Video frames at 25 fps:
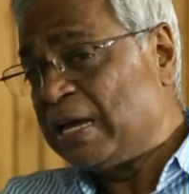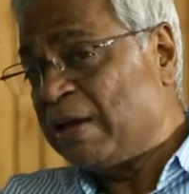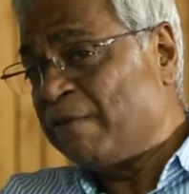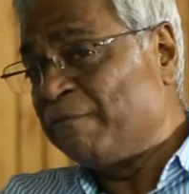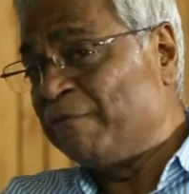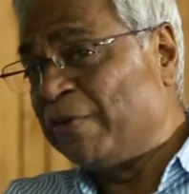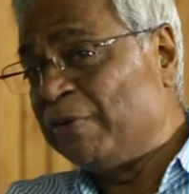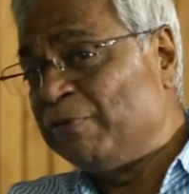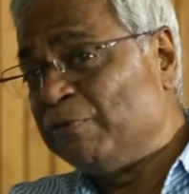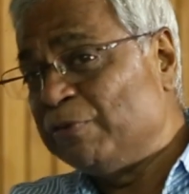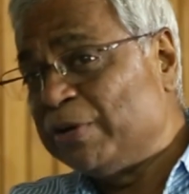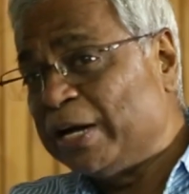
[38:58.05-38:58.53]

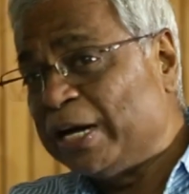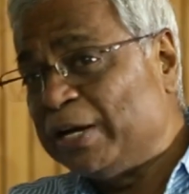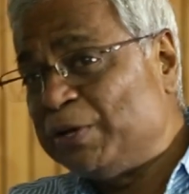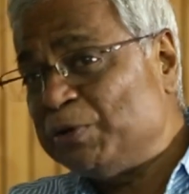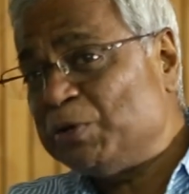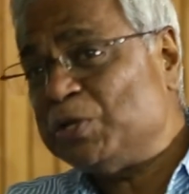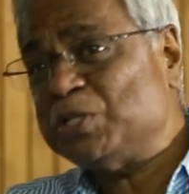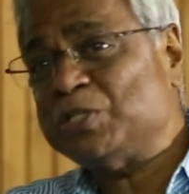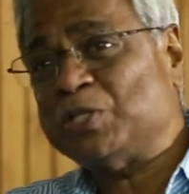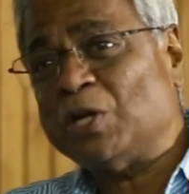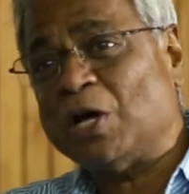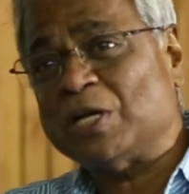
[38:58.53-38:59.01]
When we
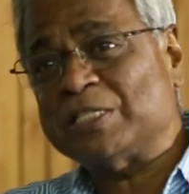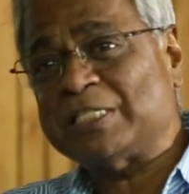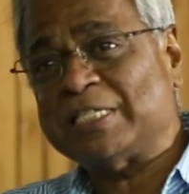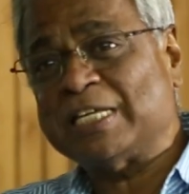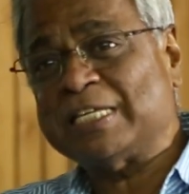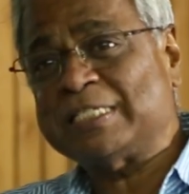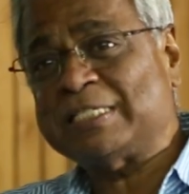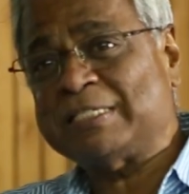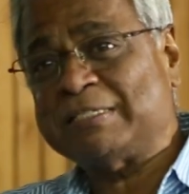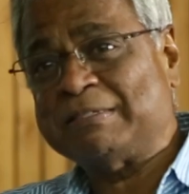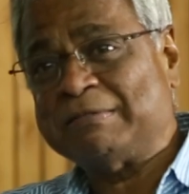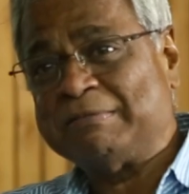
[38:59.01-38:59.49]
reduce
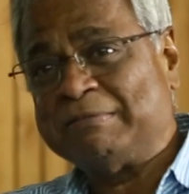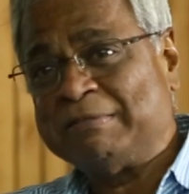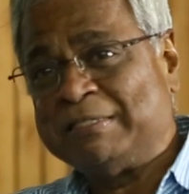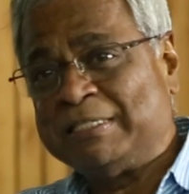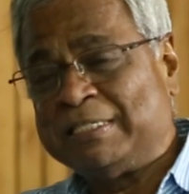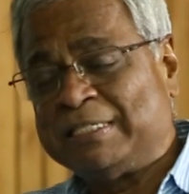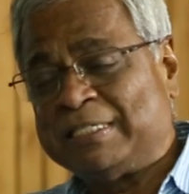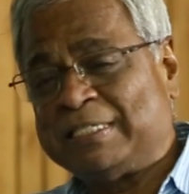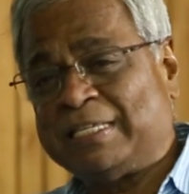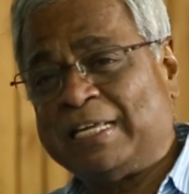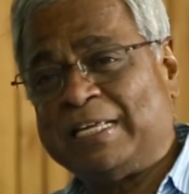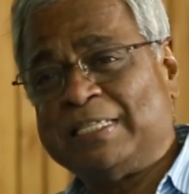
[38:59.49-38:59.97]
losses,
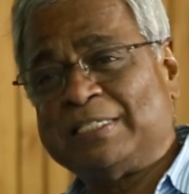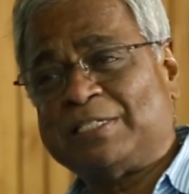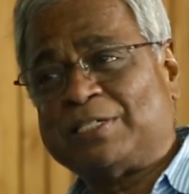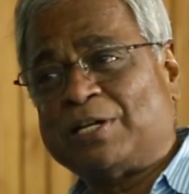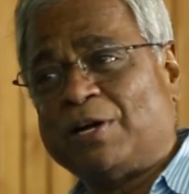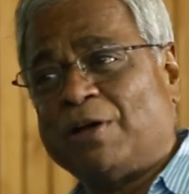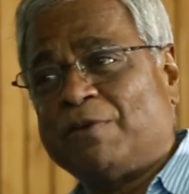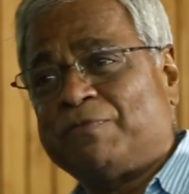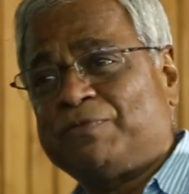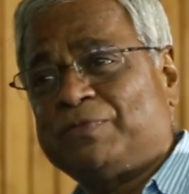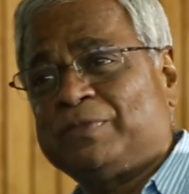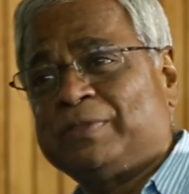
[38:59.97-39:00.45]
see,
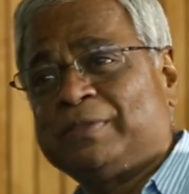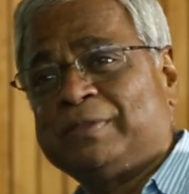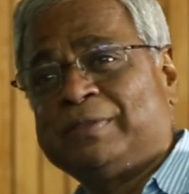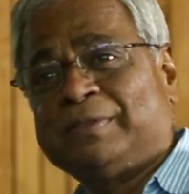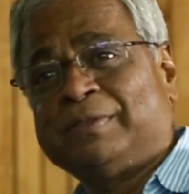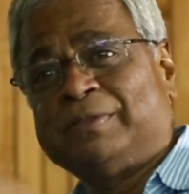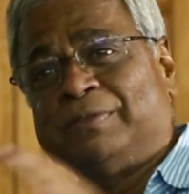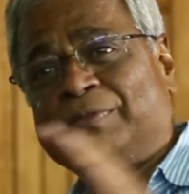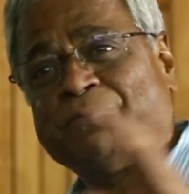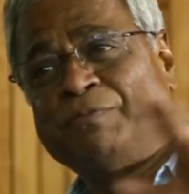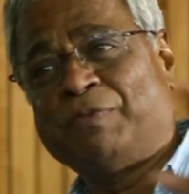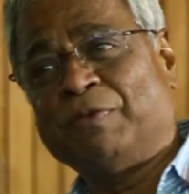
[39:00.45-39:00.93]
instead of
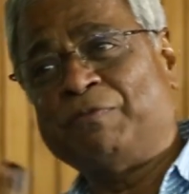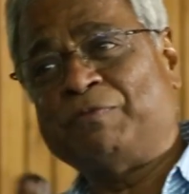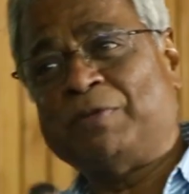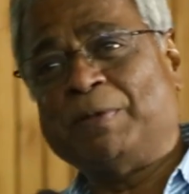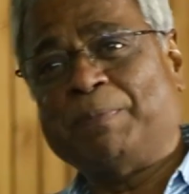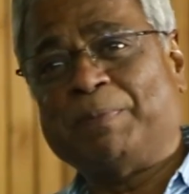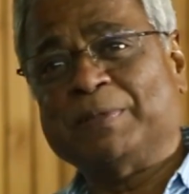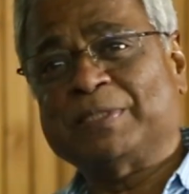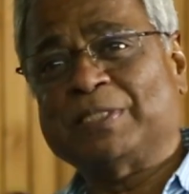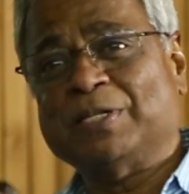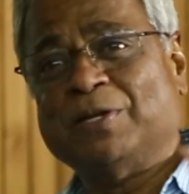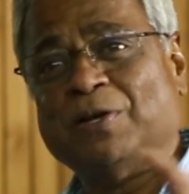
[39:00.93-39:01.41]

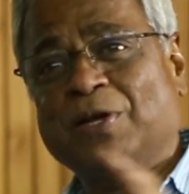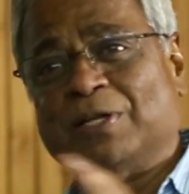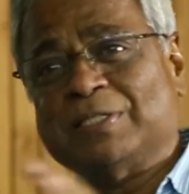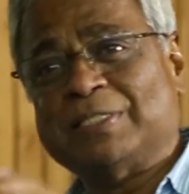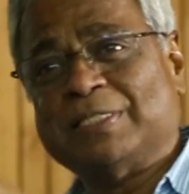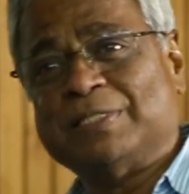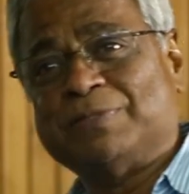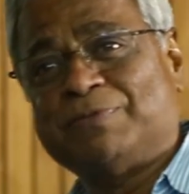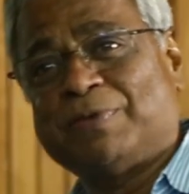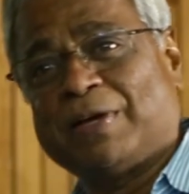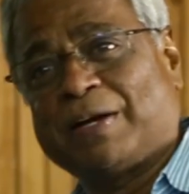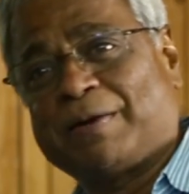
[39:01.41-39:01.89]
50%
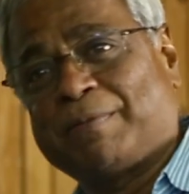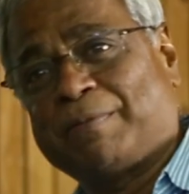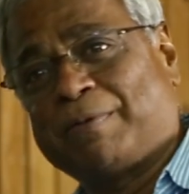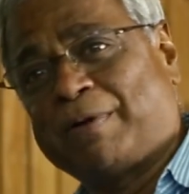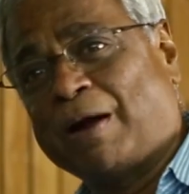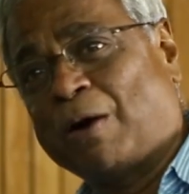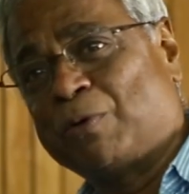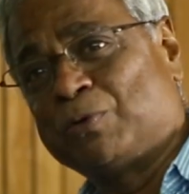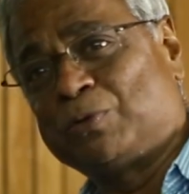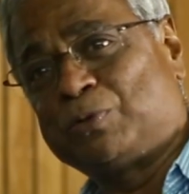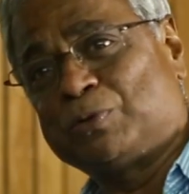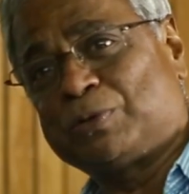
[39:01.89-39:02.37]
losses, we are
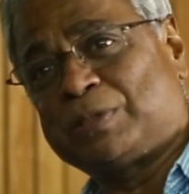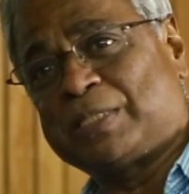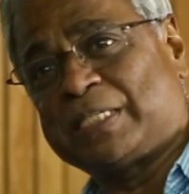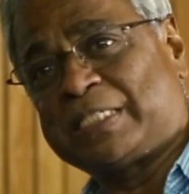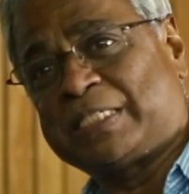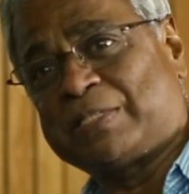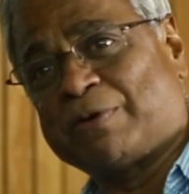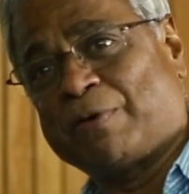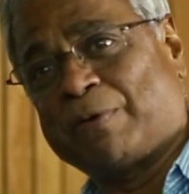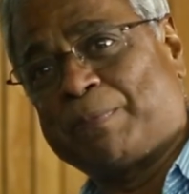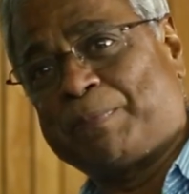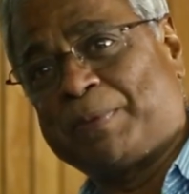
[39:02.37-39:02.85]
down to
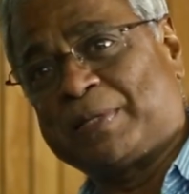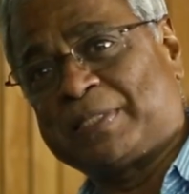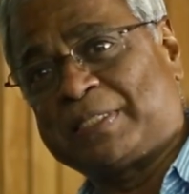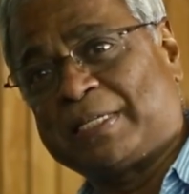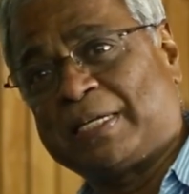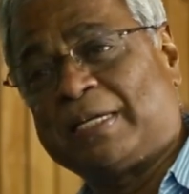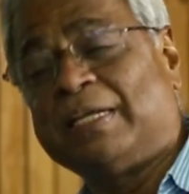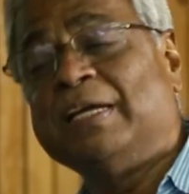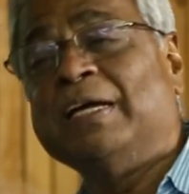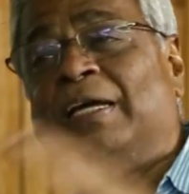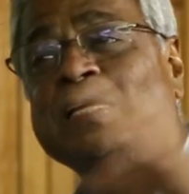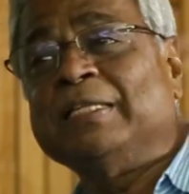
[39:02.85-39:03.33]

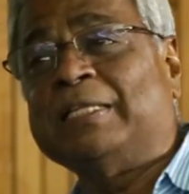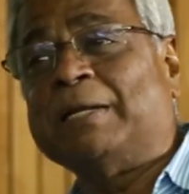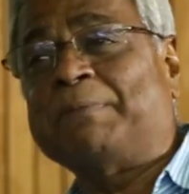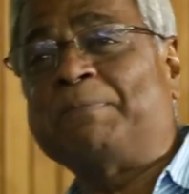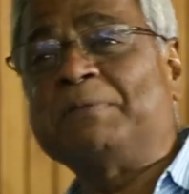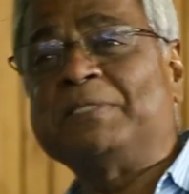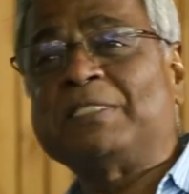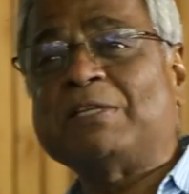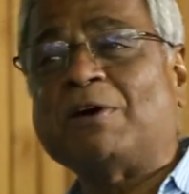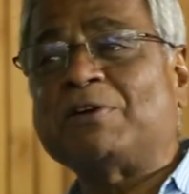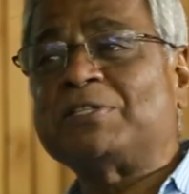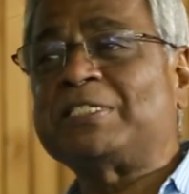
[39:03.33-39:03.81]
6-7%. That
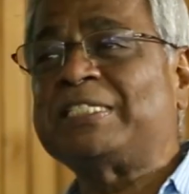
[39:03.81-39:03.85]
means our